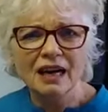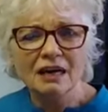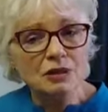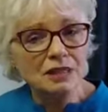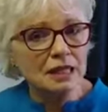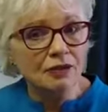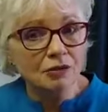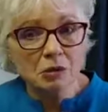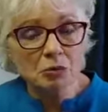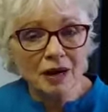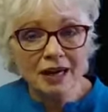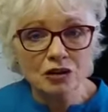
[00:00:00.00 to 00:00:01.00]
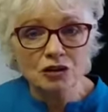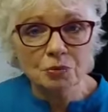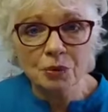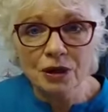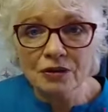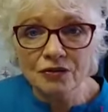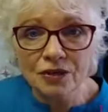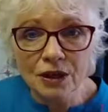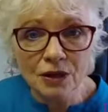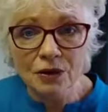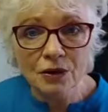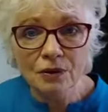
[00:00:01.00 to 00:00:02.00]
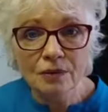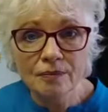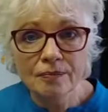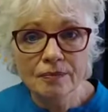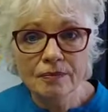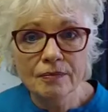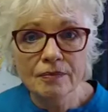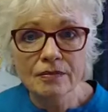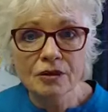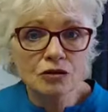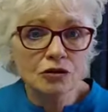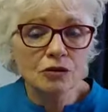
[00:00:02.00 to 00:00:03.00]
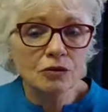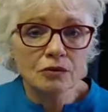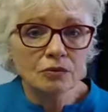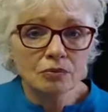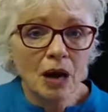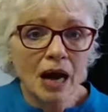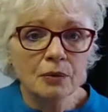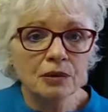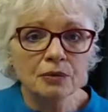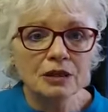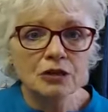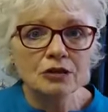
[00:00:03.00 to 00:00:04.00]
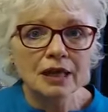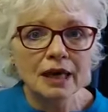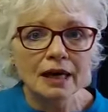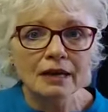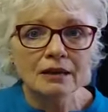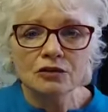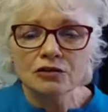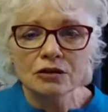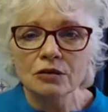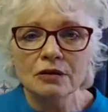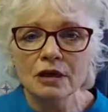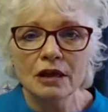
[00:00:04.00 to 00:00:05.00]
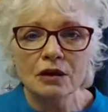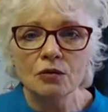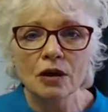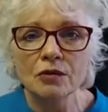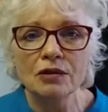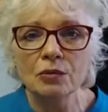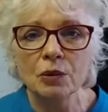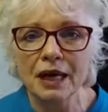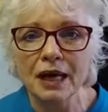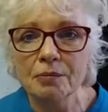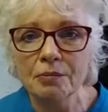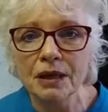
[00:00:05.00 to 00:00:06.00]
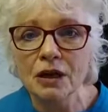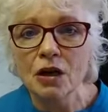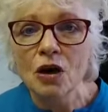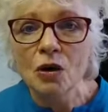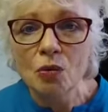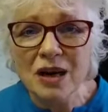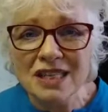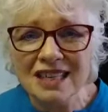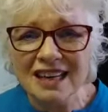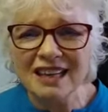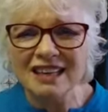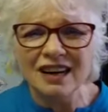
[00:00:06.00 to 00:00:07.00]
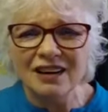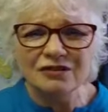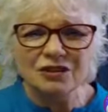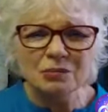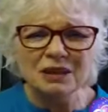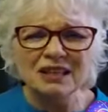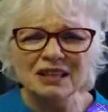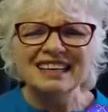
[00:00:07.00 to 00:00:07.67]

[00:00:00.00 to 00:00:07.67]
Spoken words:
Well, see, from a records point of view, why would we do that? There's nothing wrong with what happened. Was it uncomfortable?